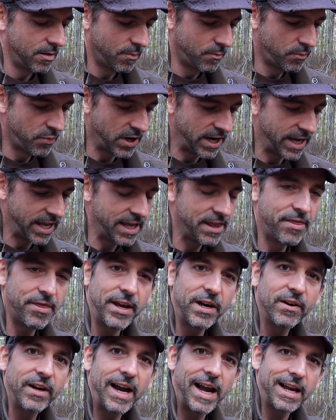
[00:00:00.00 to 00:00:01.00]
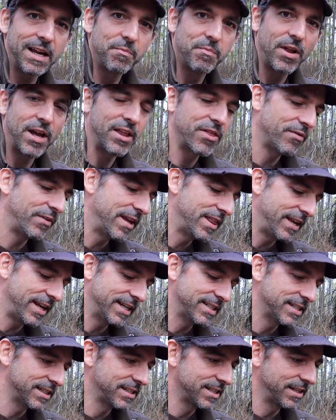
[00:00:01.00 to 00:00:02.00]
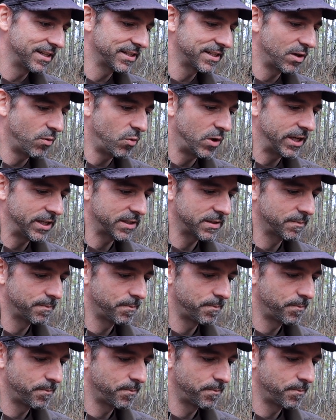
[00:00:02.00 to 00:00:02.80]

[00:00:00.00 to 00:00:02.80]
But in theory, I could plug 3 things into this at once.